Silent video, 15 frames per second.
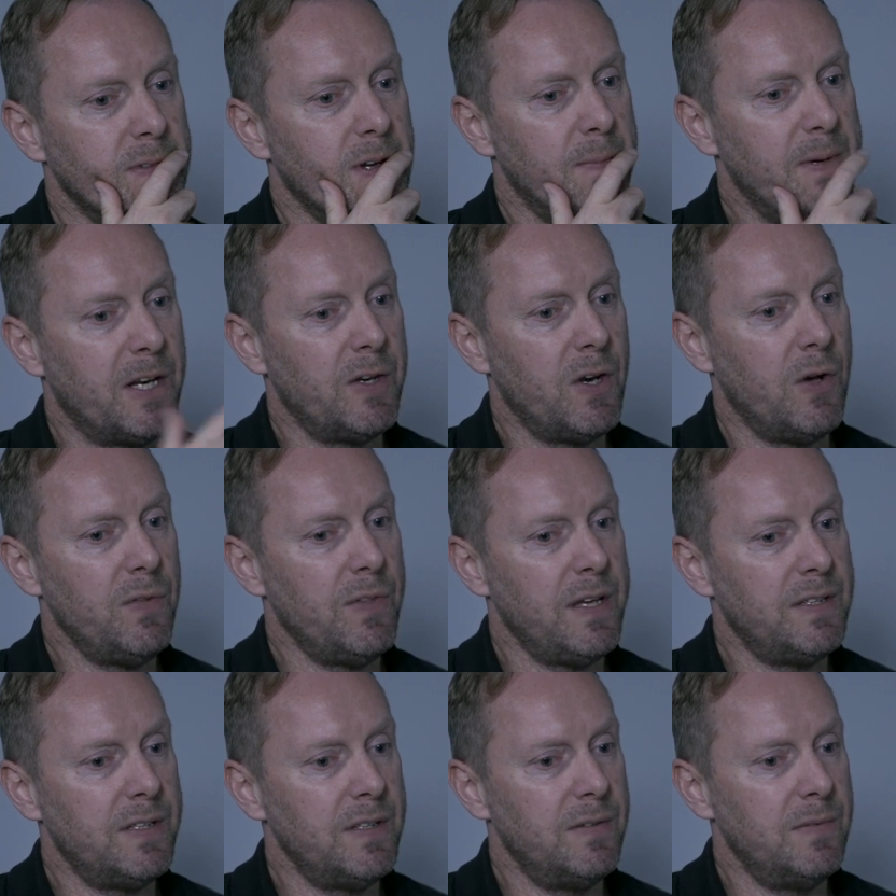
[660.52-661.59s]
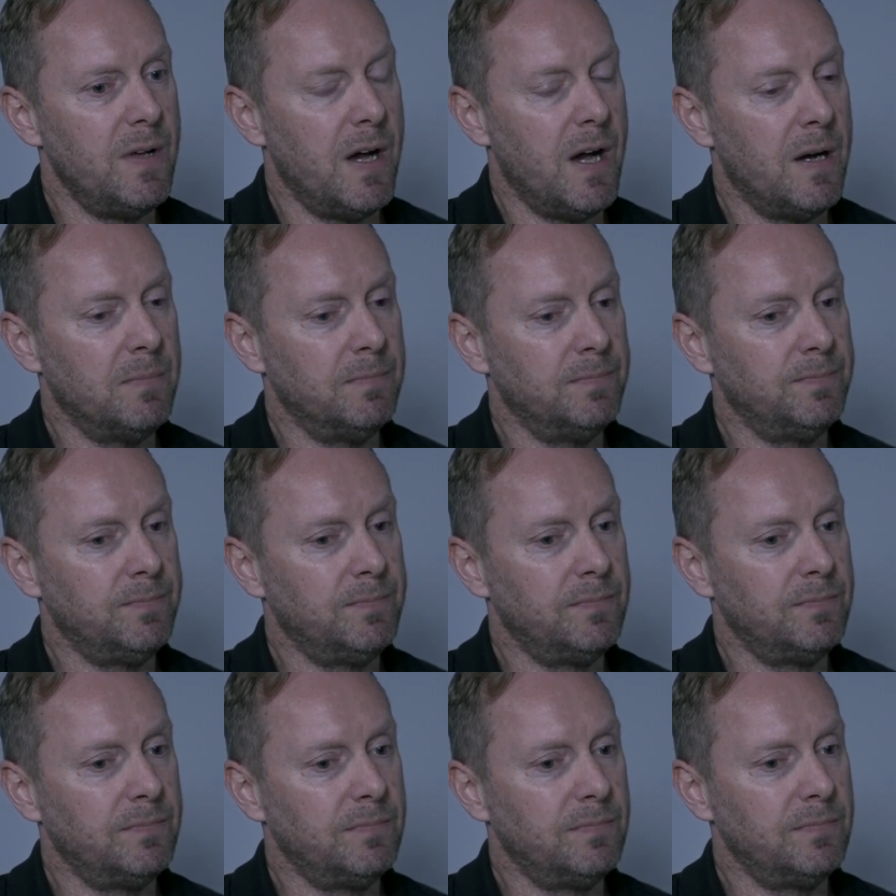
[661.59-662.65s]
I mean I know they did. Um,
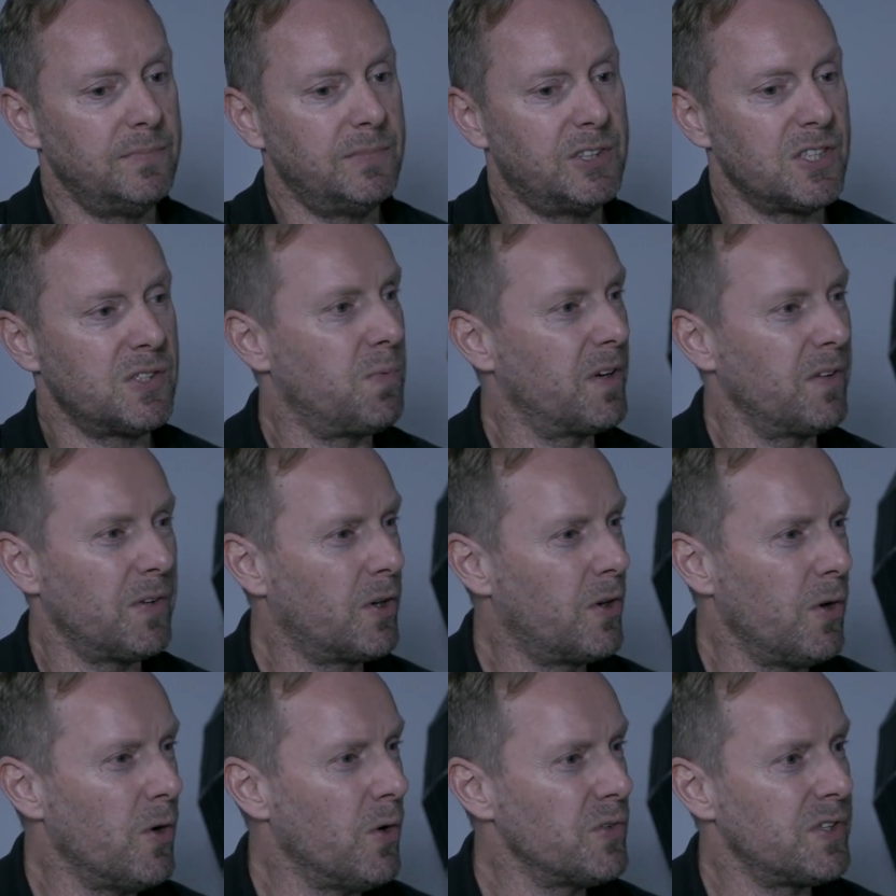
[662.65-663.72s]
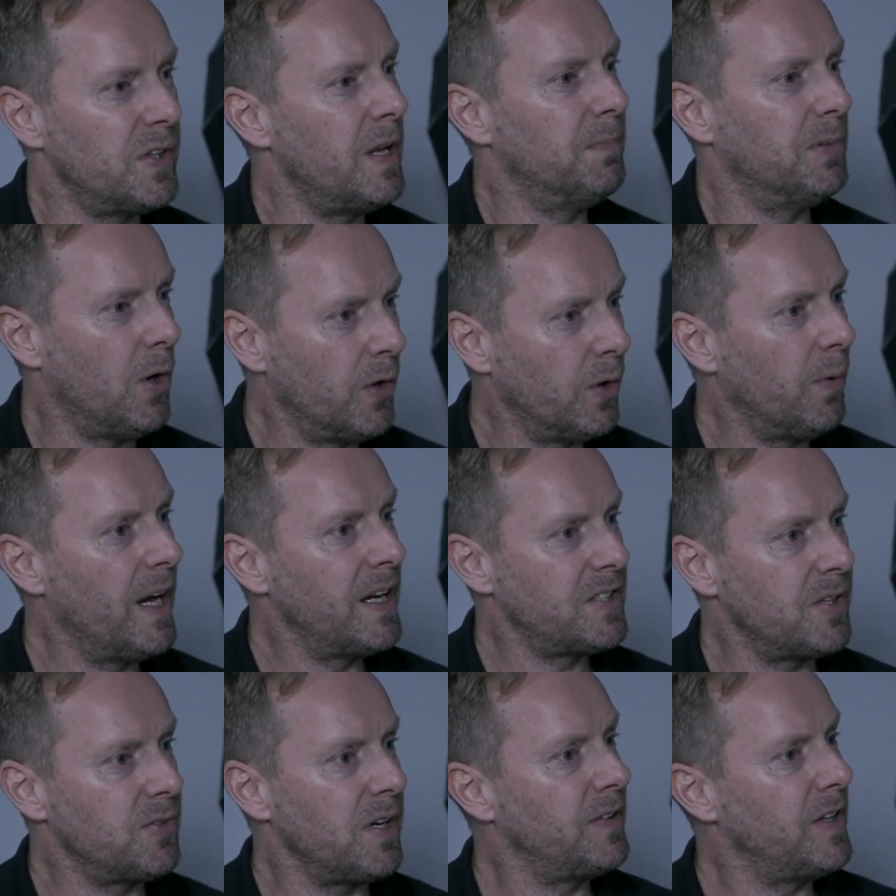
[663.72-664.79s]
just one of the girls and then blown away,
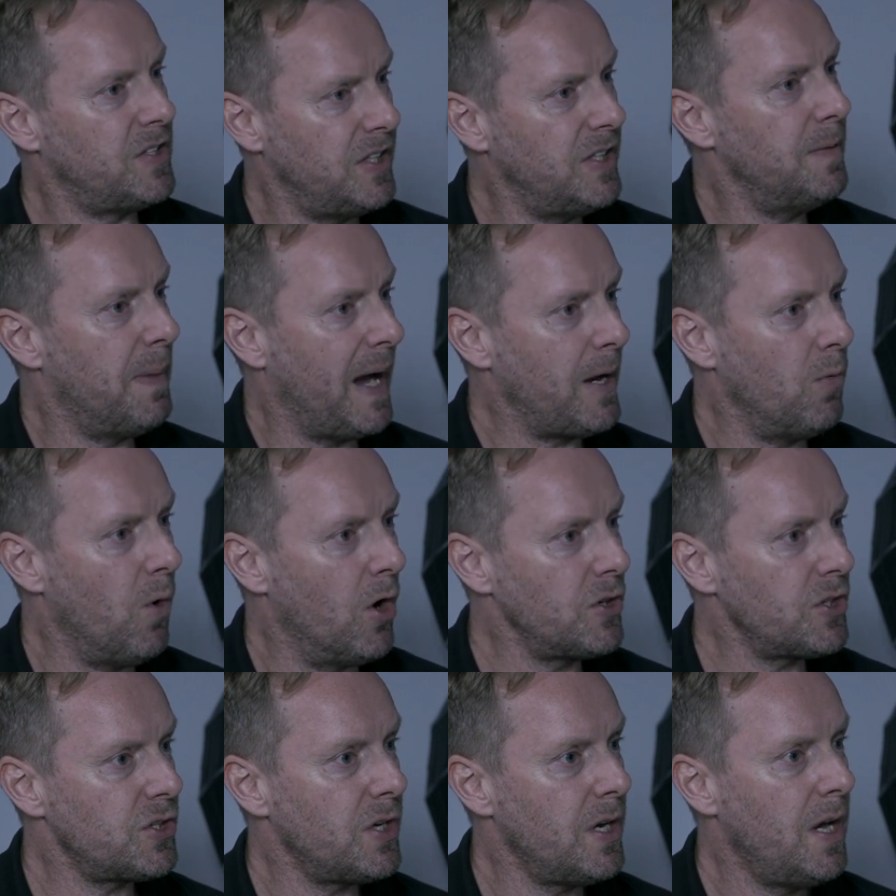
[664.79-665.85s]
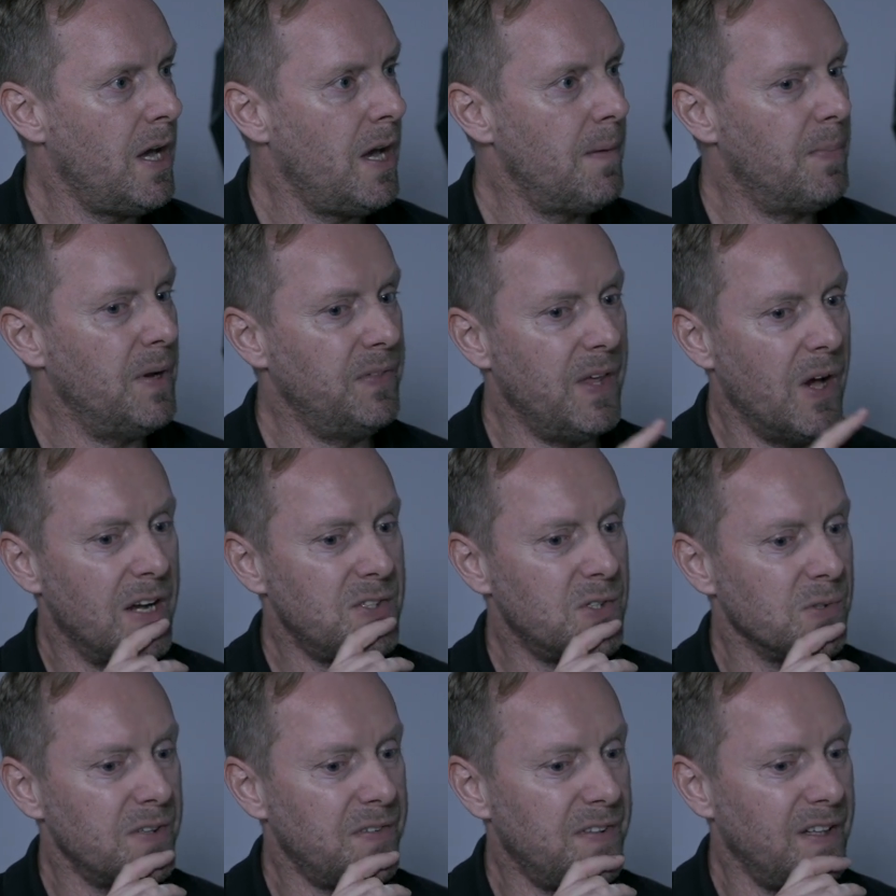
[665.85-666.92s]
etc. And then she did Baywatch. Mm. But I
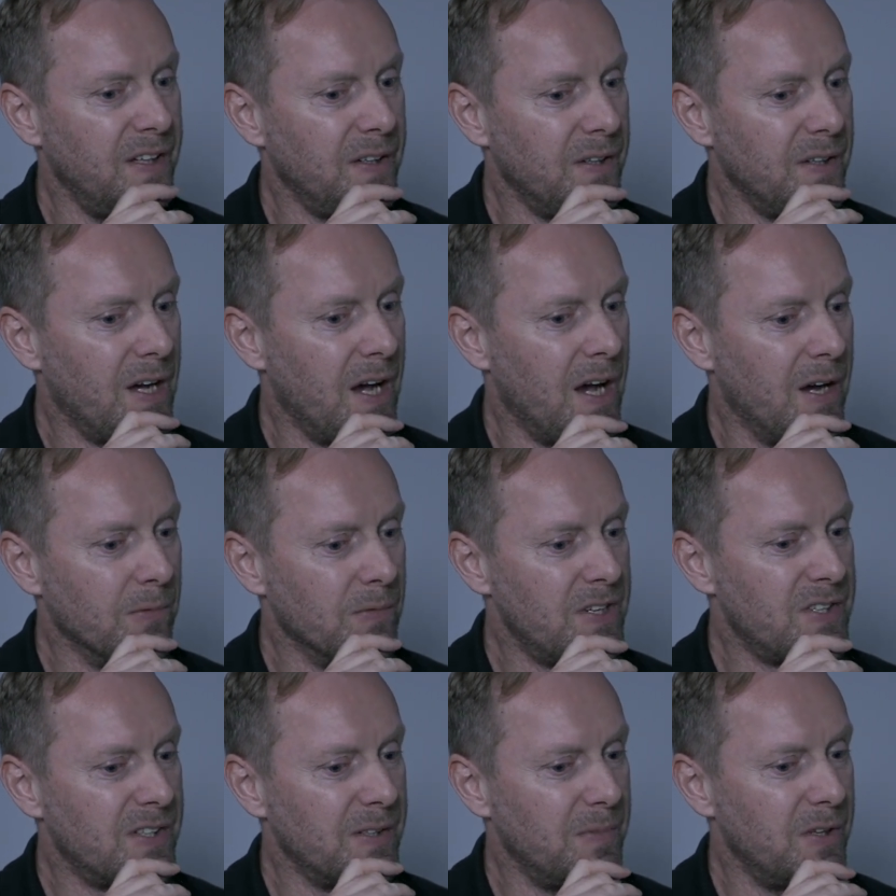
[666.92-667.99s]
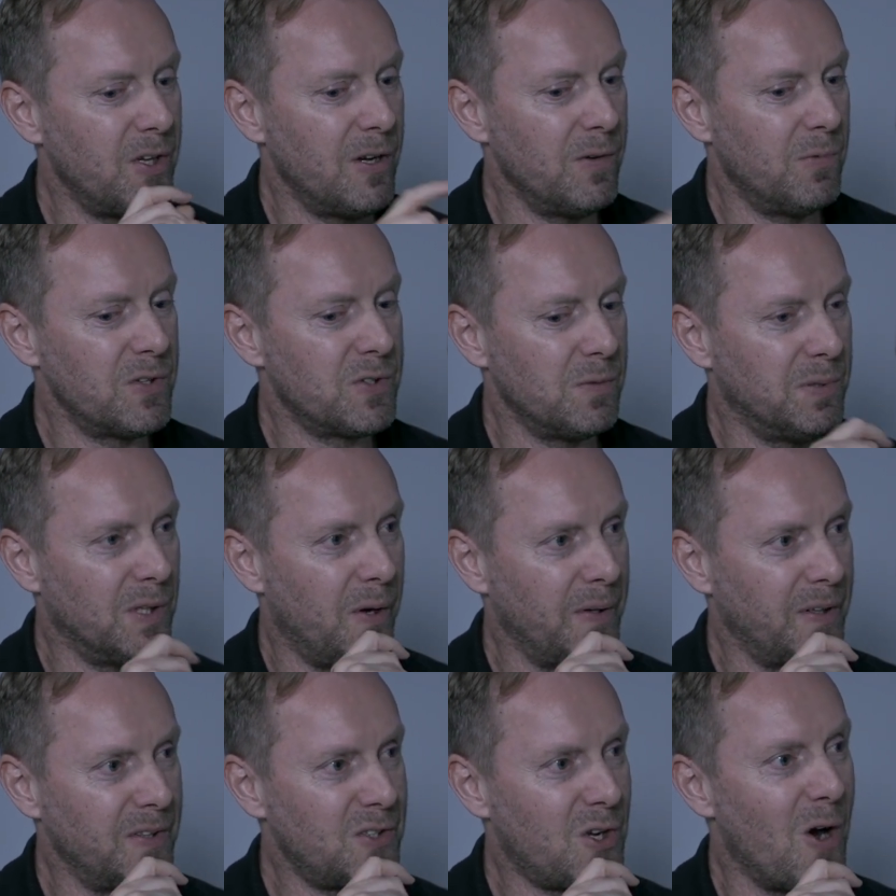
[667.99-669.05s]
saw a thing uh, recently with her
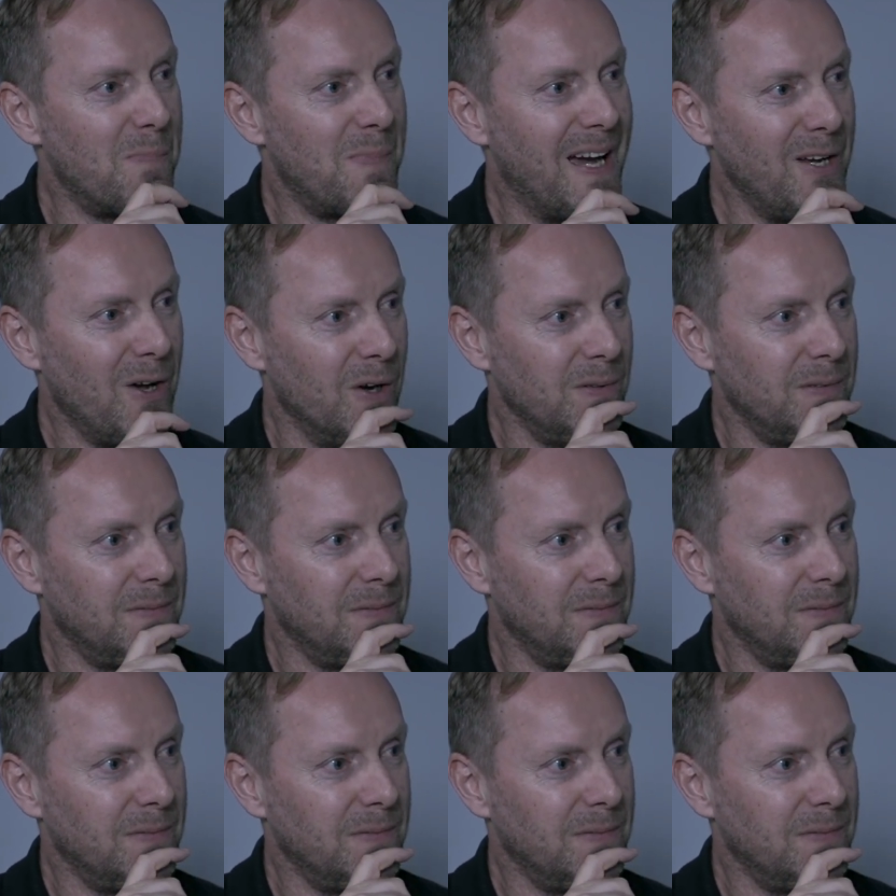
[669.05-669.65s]
whistleblowing Scott Baio.